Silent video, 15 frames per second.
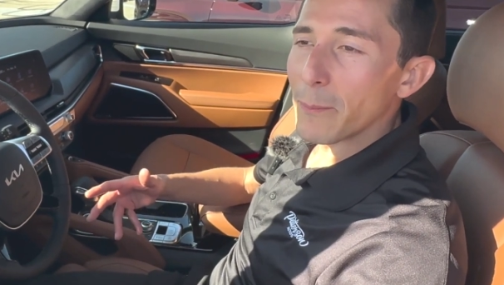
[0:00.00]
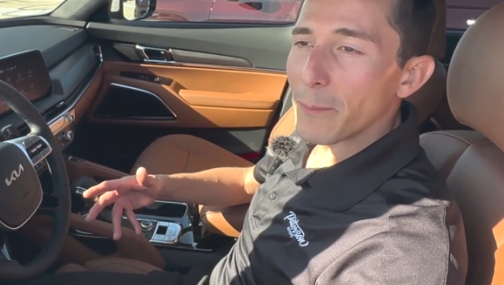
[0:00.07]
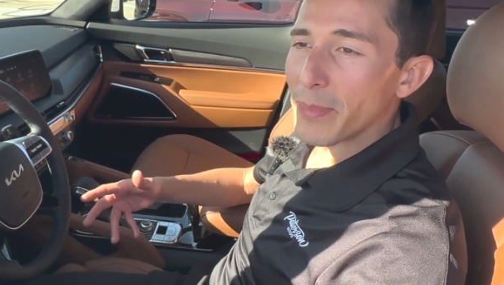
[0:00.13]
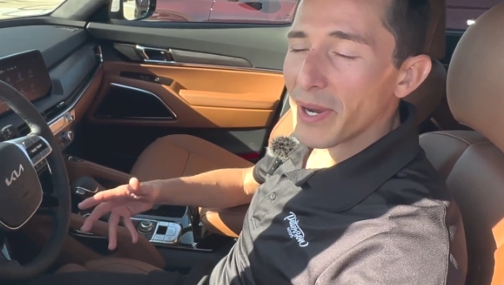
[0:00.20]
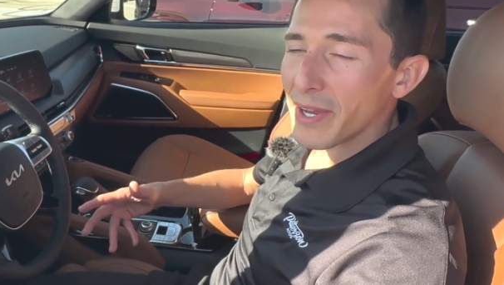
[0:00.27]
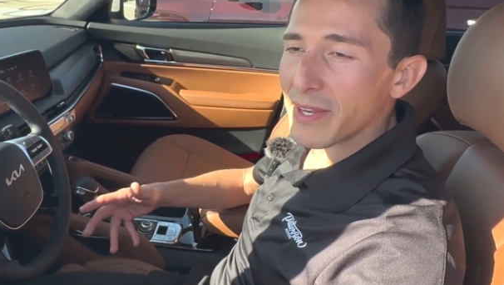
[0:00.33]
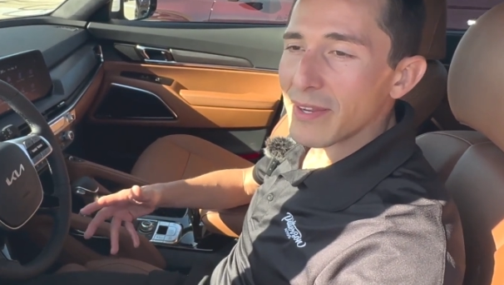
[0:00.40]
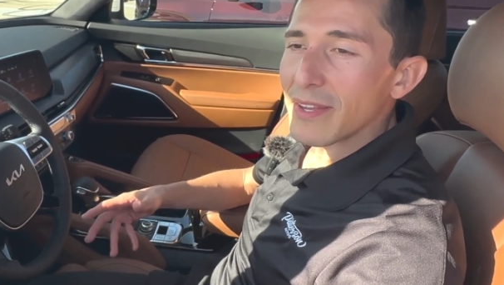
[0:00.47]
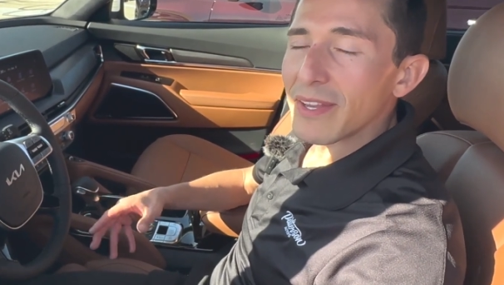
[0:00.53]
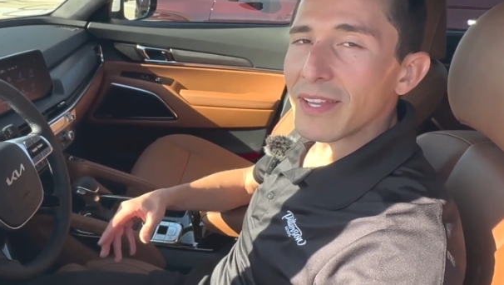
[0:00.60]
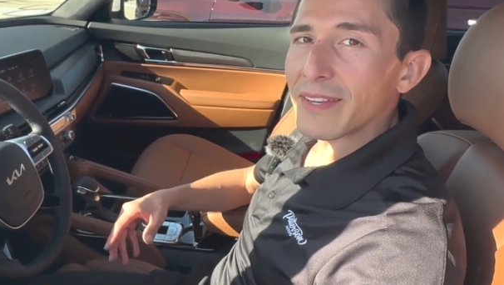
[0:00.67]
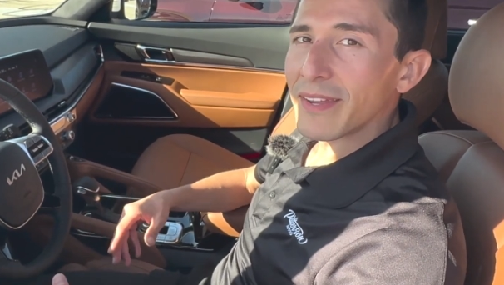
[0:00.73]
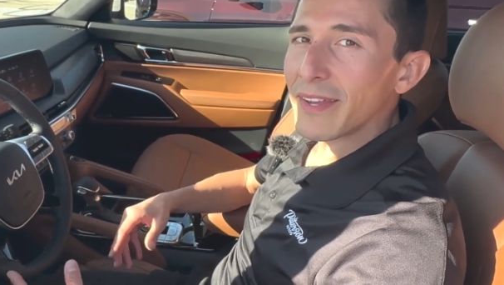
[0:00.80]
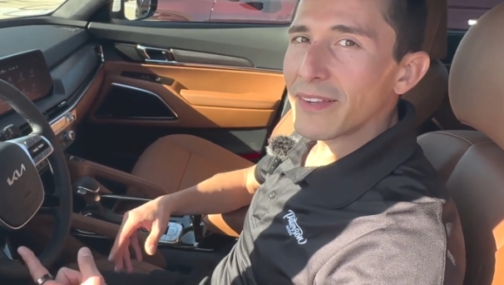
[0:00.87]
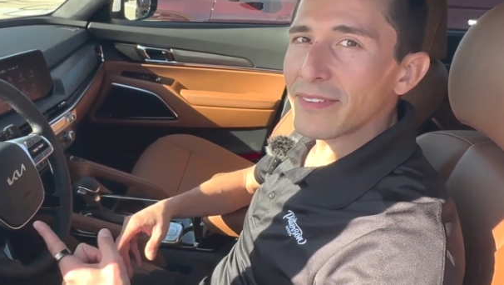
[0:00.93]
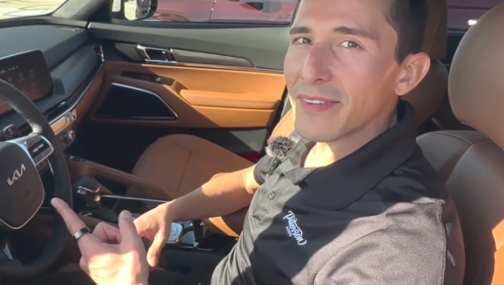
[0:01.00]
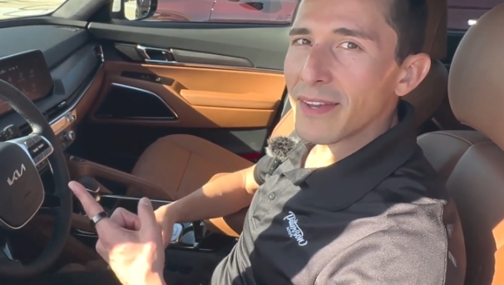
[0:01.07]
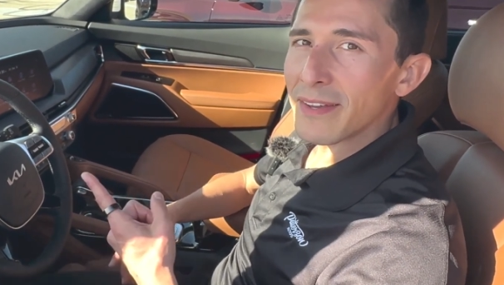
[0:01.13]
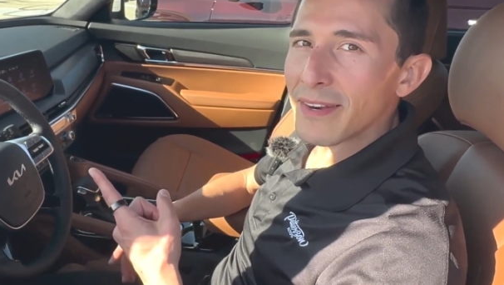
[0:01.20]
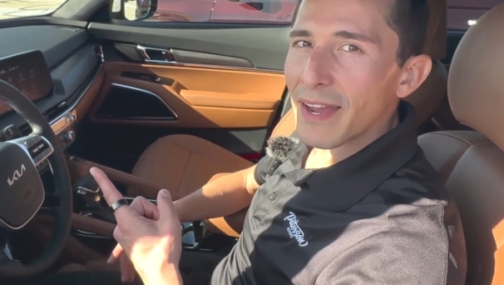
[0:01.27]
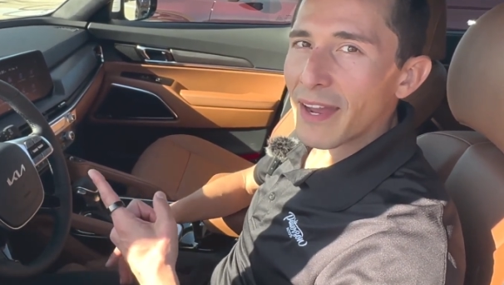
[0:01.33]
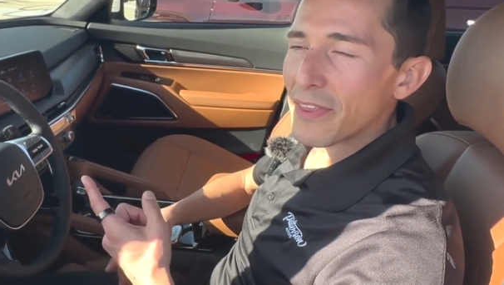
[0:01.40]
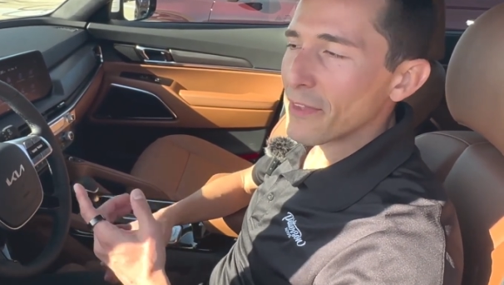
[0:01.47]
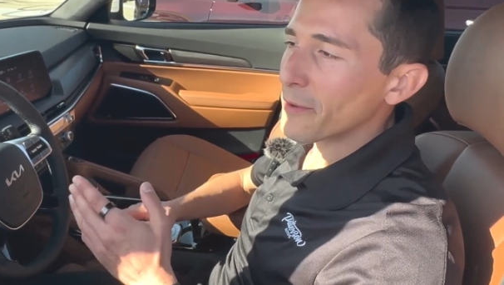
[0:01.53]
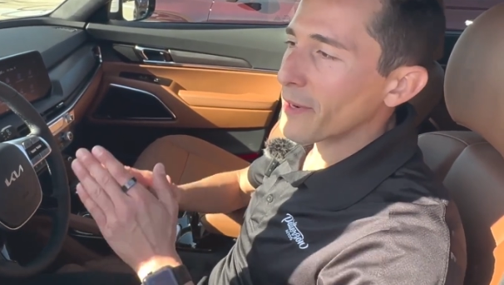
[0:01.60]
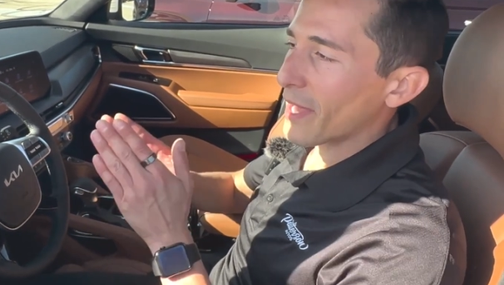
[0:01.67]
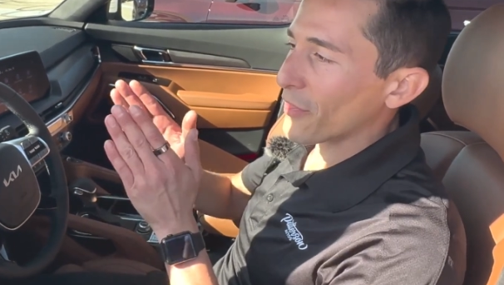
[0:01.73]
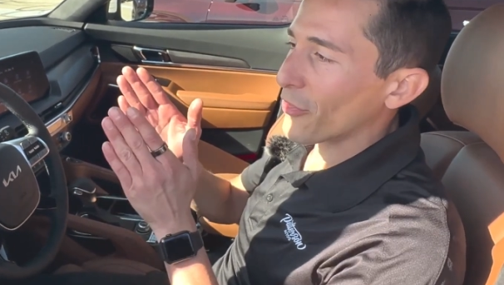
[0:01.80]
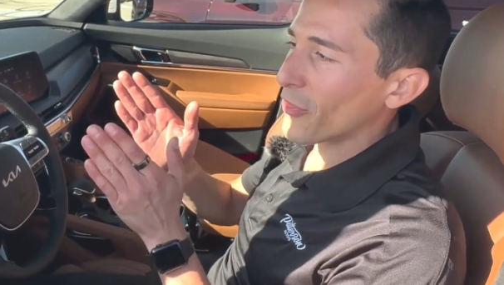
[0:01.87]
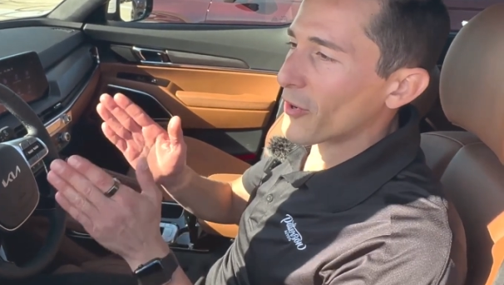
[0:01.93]
but it kicks on either
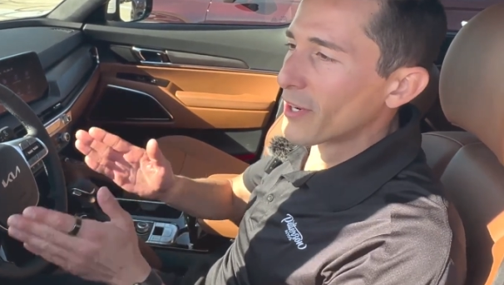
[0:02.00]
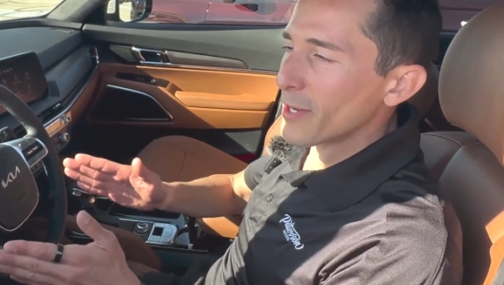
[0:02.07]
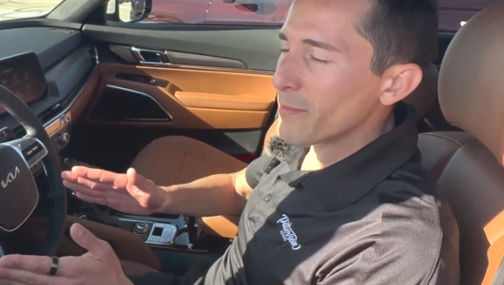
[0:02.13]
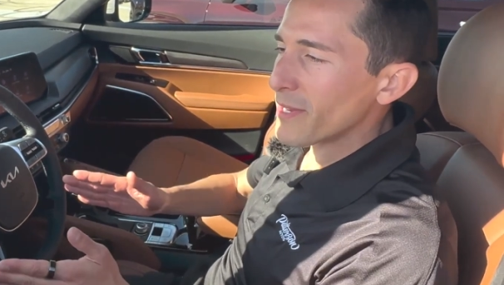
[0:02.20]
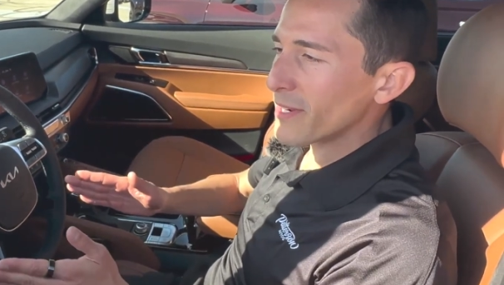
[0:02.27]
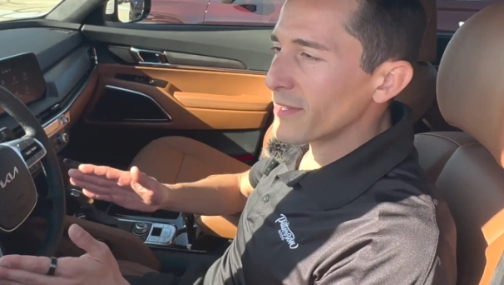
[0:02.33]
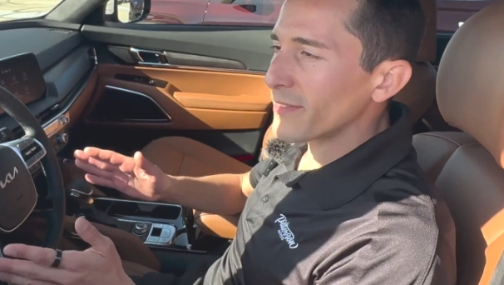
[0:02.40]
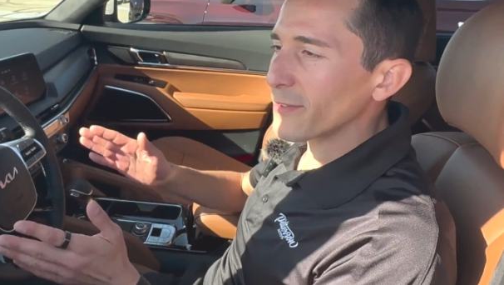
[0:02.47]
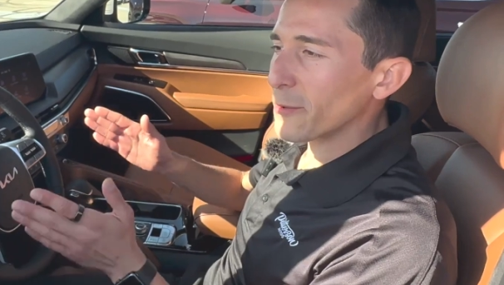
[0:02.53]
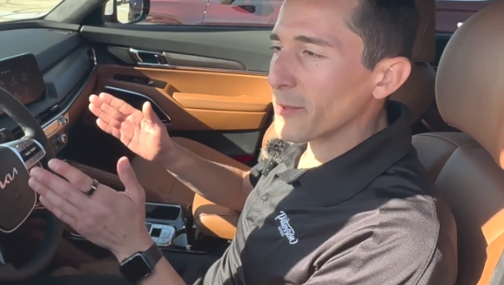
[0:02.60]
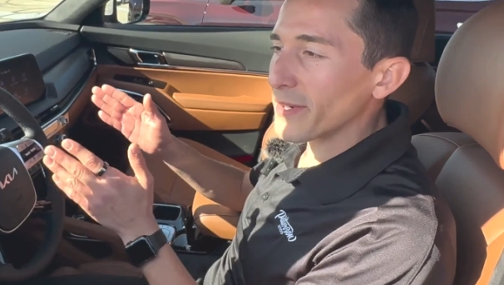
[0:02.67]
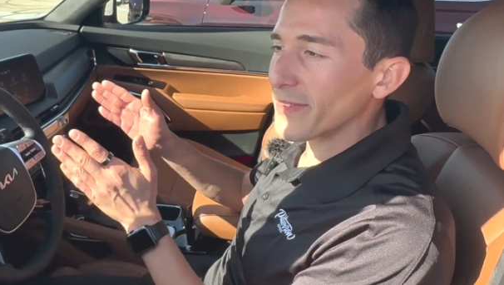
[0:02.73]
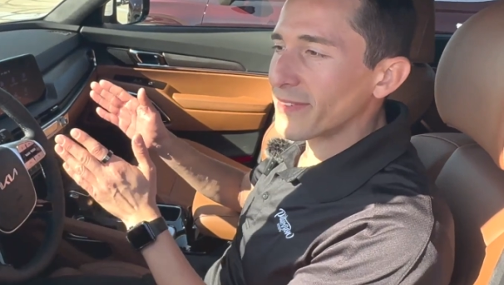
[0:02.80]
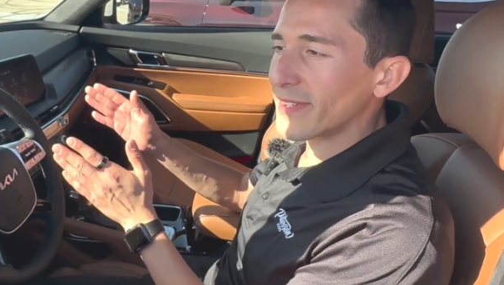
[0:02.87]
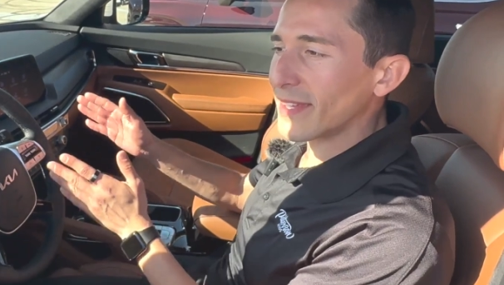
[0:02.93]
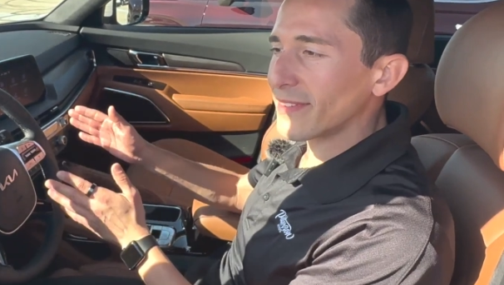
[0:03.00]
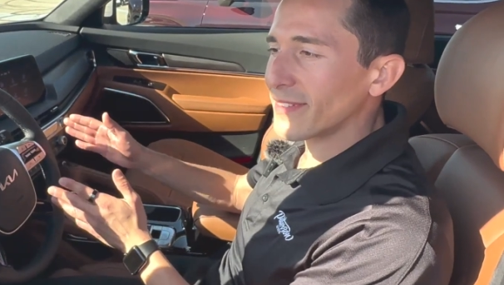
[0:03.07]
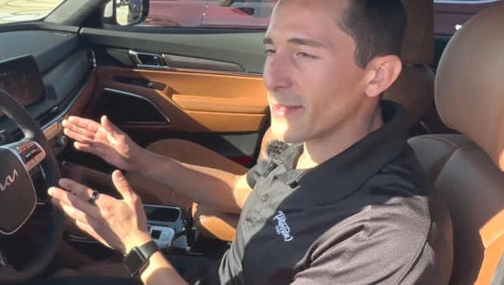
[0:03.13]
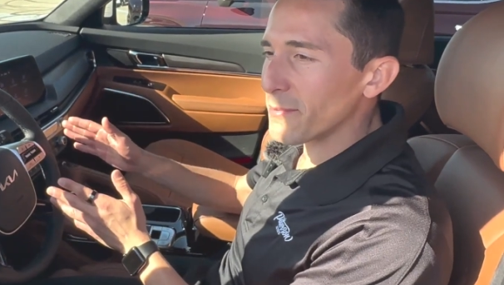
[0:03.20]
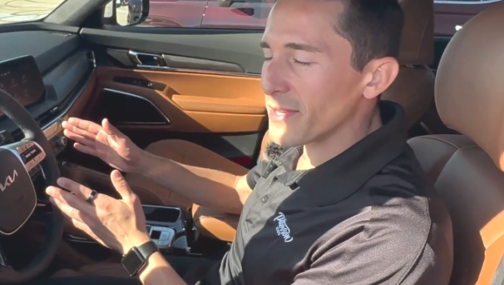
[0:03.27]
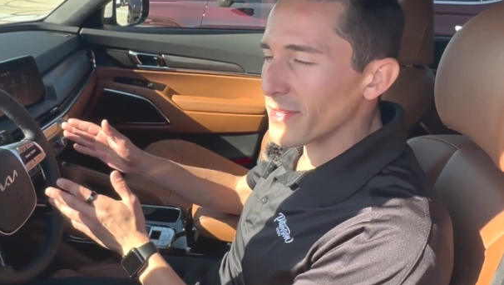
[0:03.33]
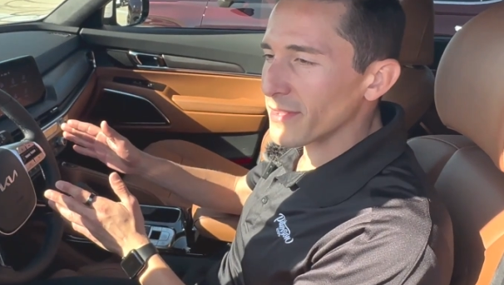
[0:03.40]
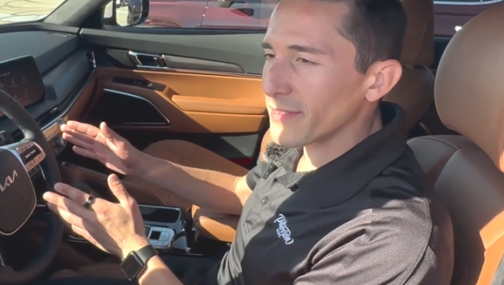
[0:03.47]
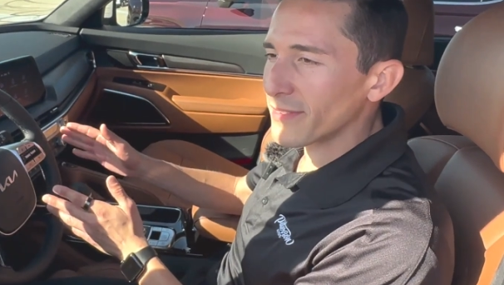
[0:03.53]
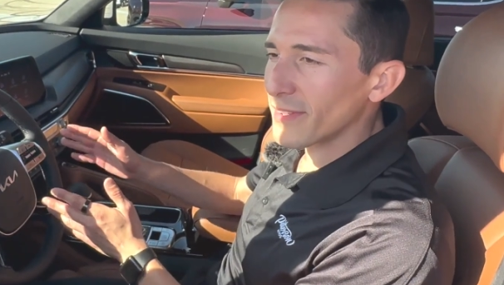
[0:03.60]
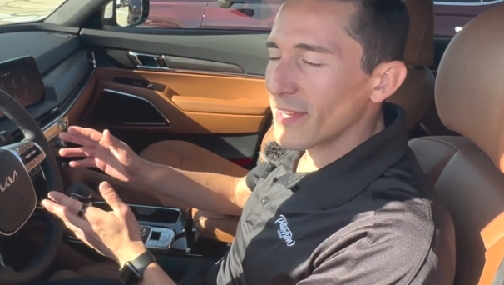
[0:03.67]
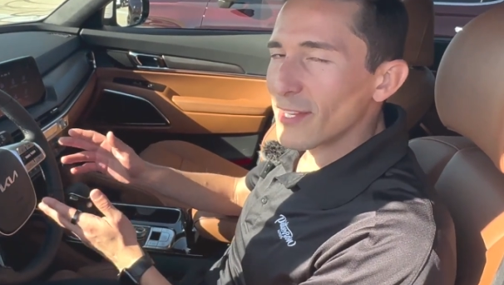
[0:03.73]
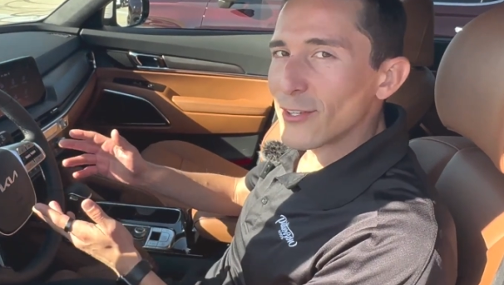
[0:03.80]
at 30 minutes or 60 minutes